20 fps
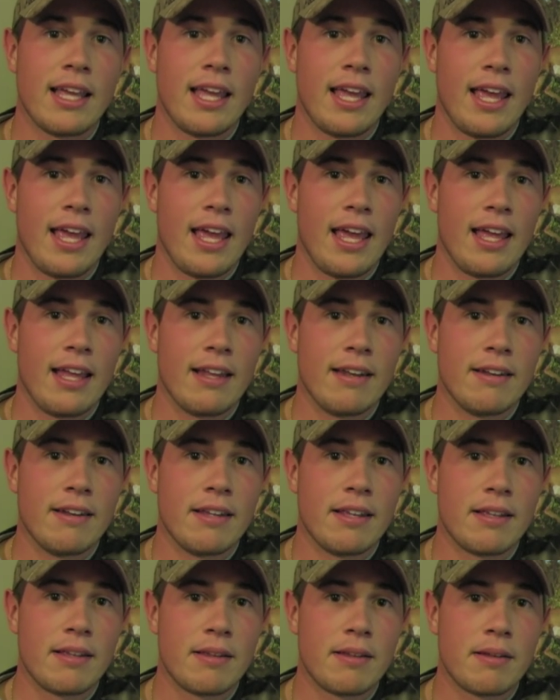And
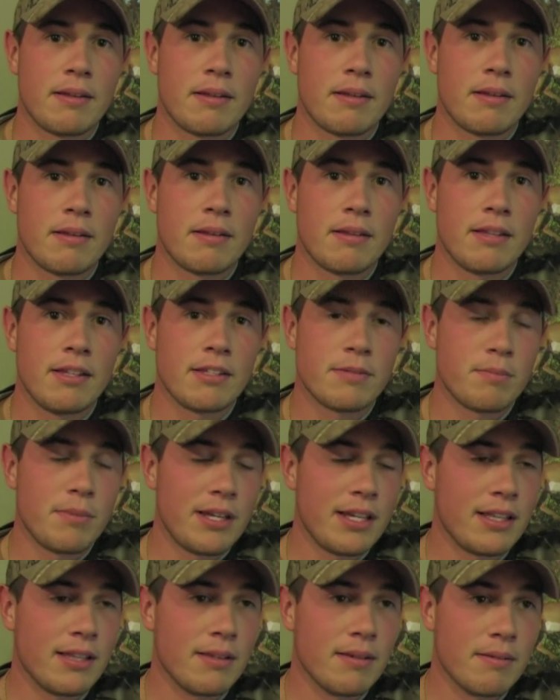this
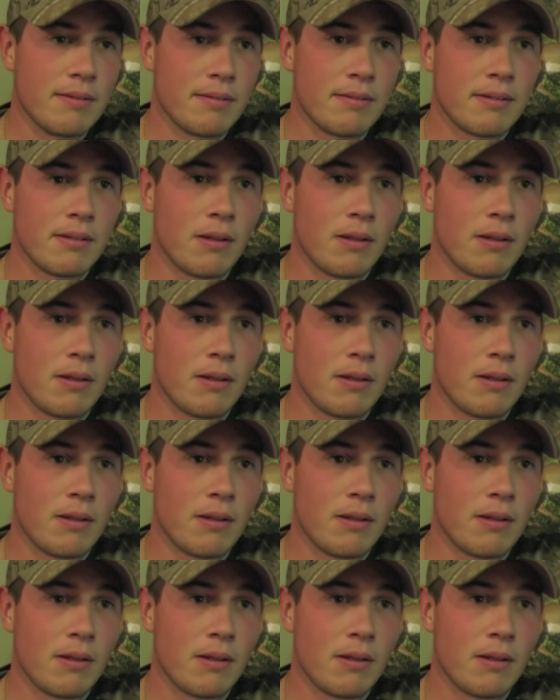being the